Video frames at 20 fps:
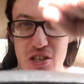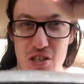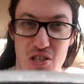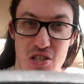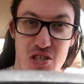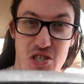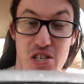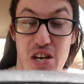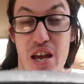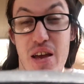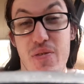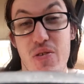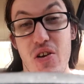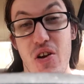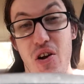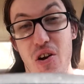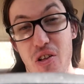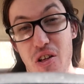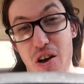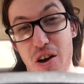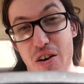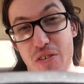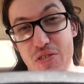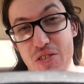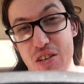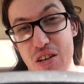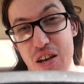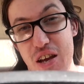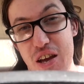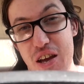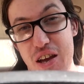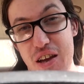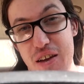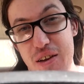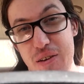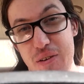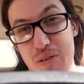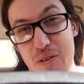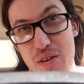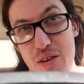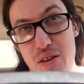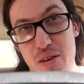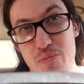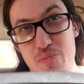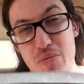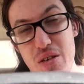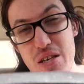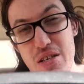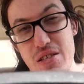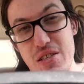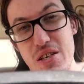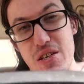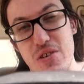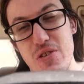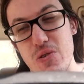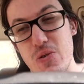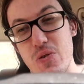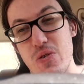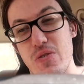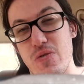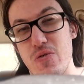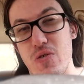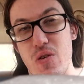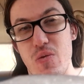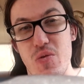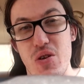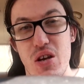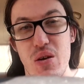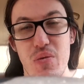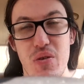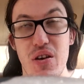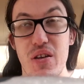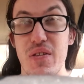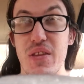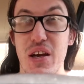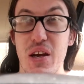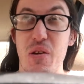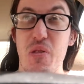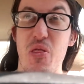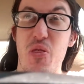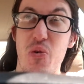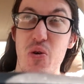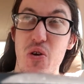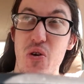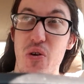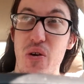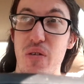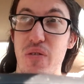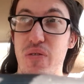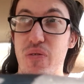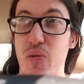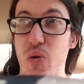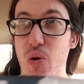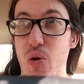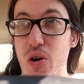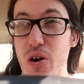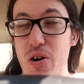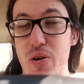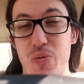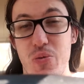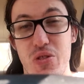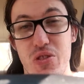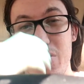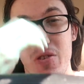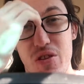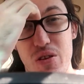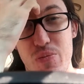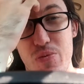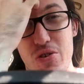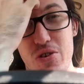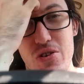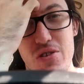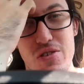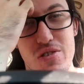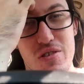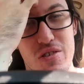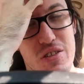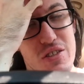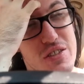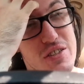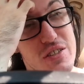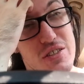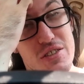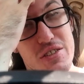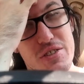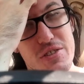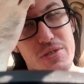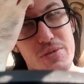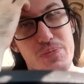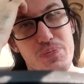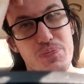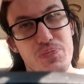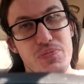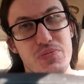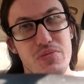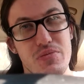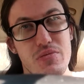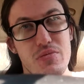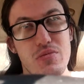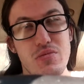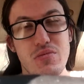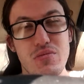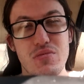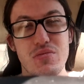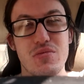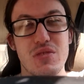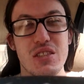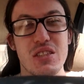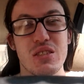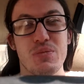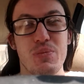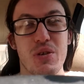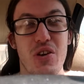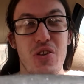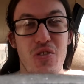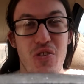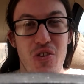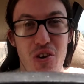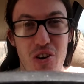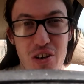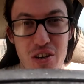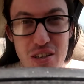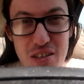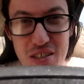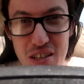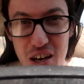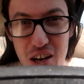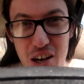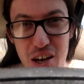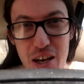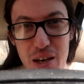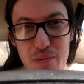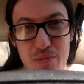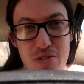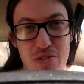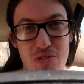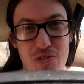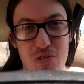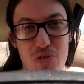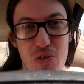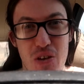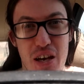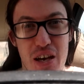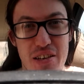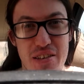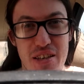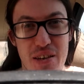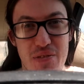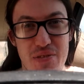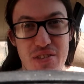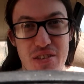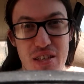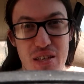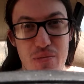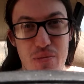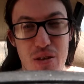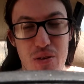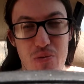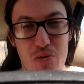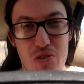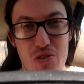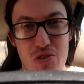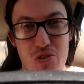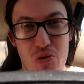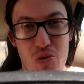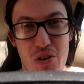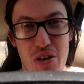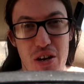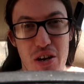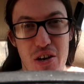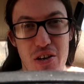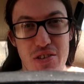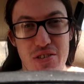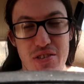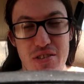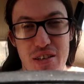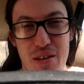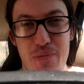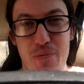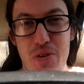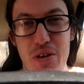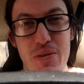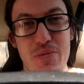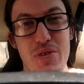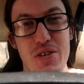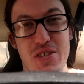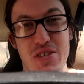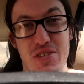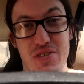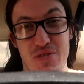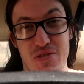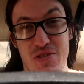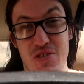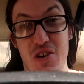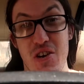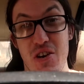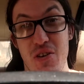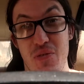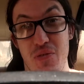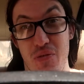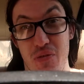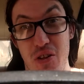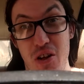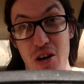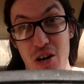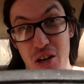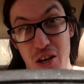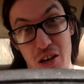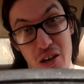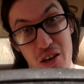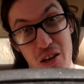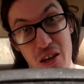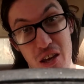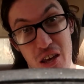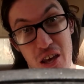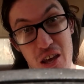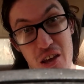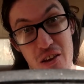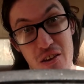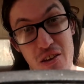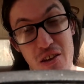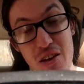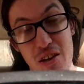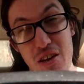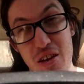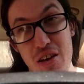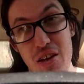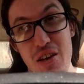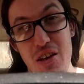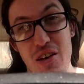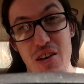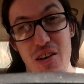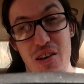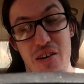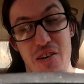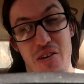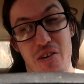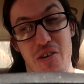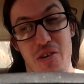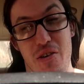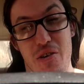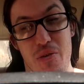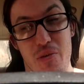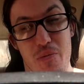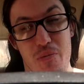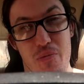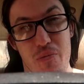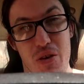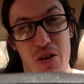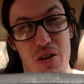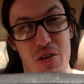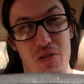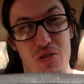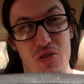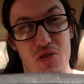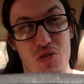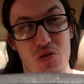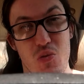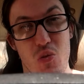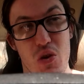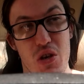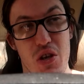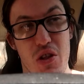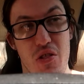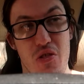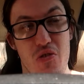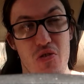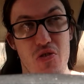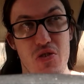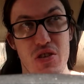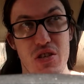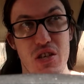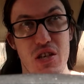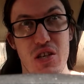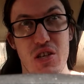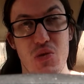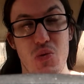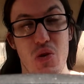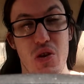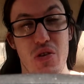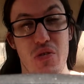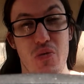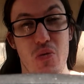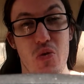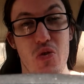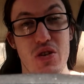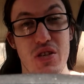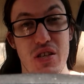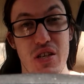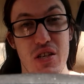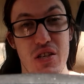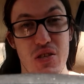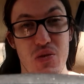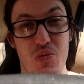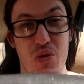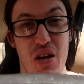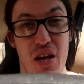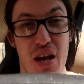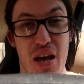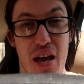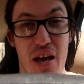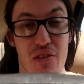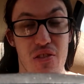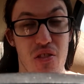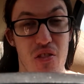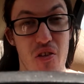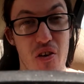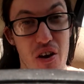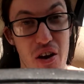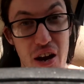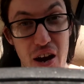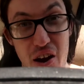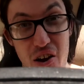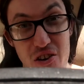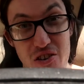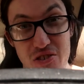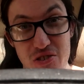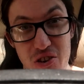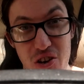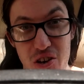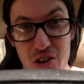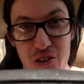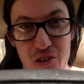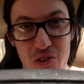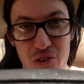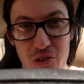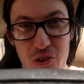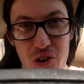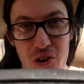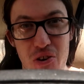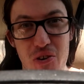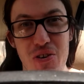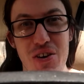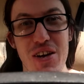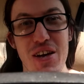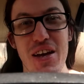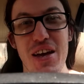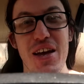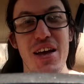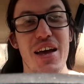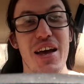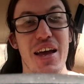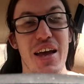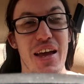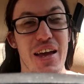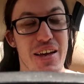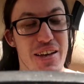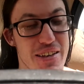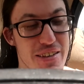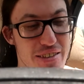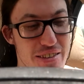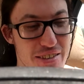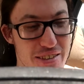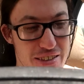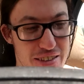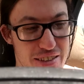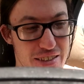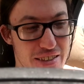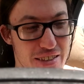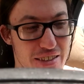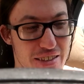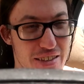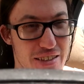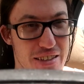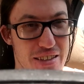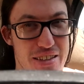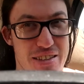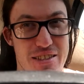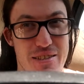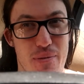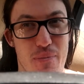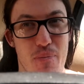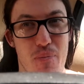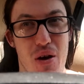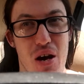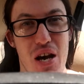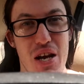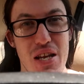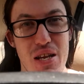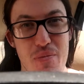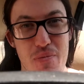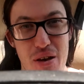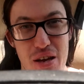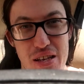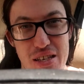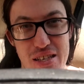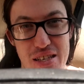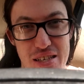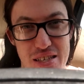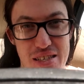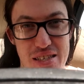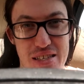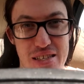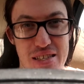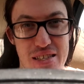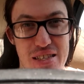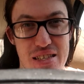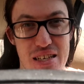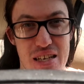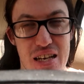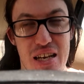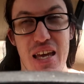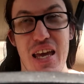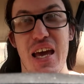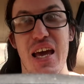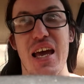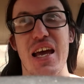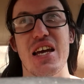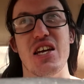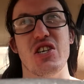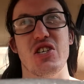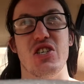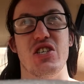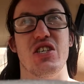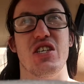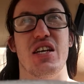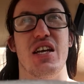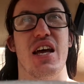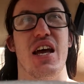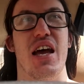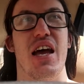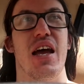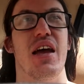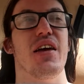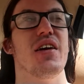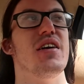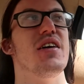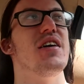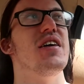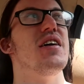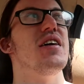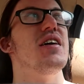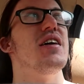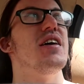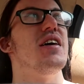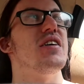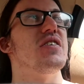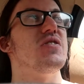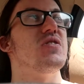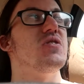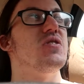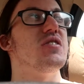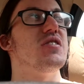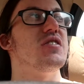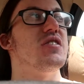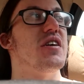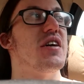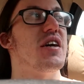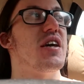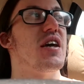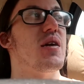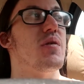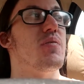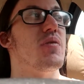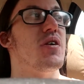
shave it all off today. Mia's gonna do it for me. I'm getting like a three or four with the clippers. It's been a long time since you guys have seen me with short hair, since I pretty much started vlogging again um, in 2013 2014 is when I had the long hair starting to grow and it's a monumentous occasion today as soon as I get